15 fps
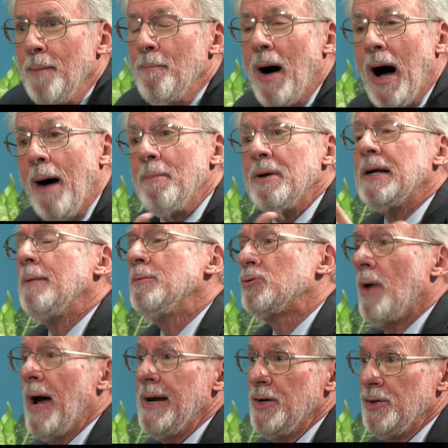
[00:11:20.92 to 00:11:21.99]
Muhammad comes
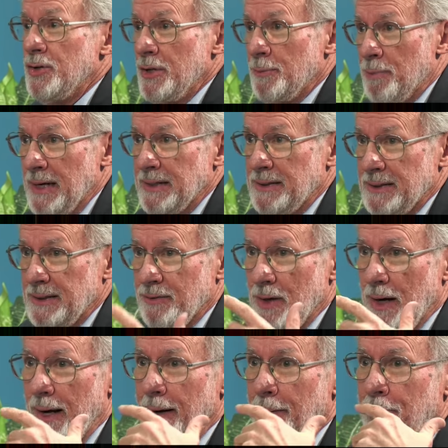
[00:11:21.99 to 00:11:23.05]
right into the presence of
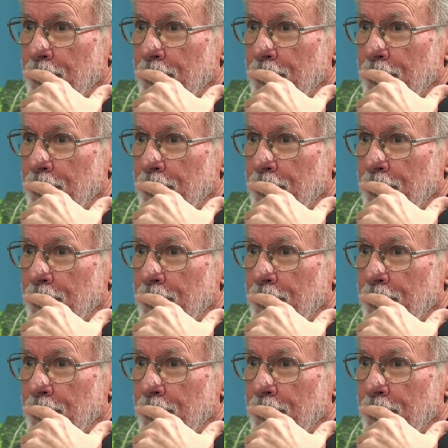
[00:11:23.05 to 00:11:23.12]
God.